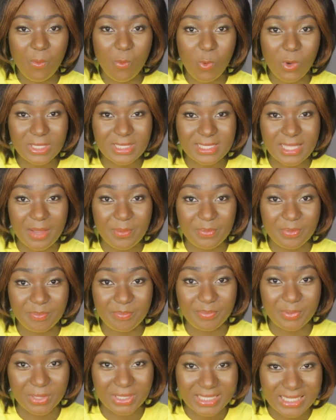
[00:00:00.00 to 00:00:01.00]

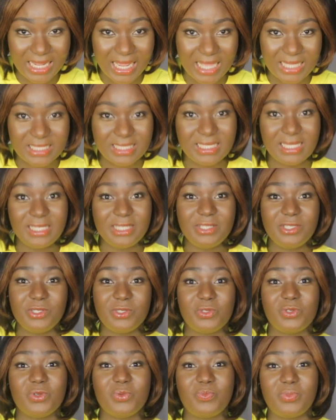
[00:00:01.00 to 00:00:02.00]
WhatsApp broadcast, telling
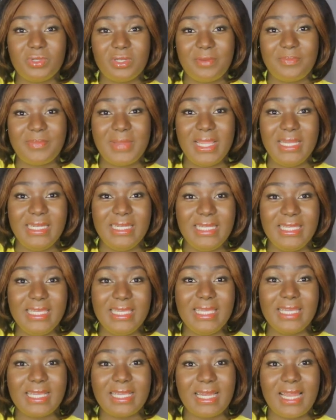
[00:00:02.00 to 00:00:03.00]
you to put up my
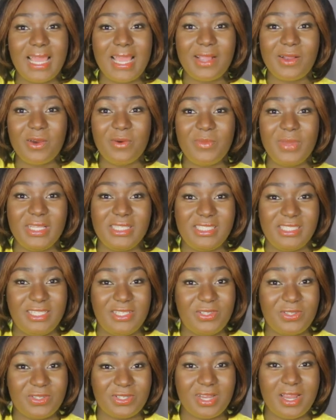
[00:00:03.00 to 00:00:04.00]
link, like, comment, share,
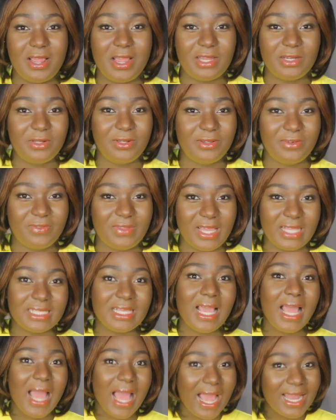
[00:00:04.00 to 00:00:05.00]
subscribe, and all of that.
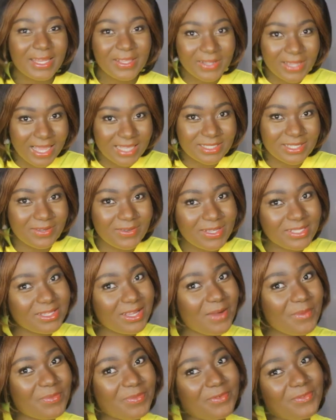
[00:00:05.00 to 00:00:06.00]
And you guys always
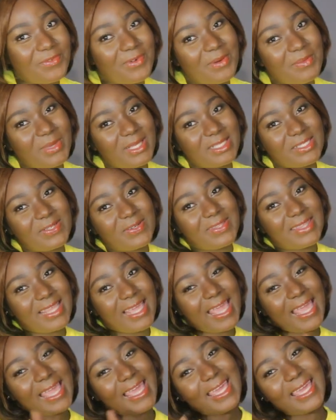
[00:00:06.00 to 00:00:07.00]
come through for me, so
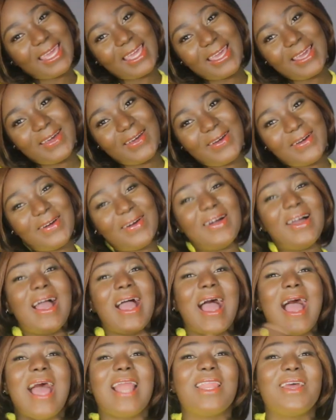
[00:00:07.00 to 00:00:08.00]
thank you.
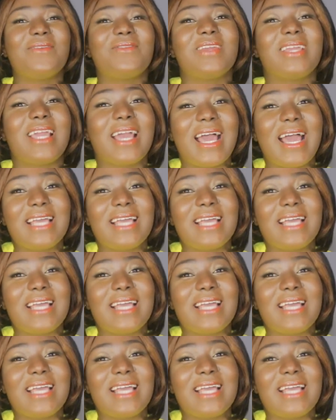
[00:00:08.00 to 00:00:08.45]
I love you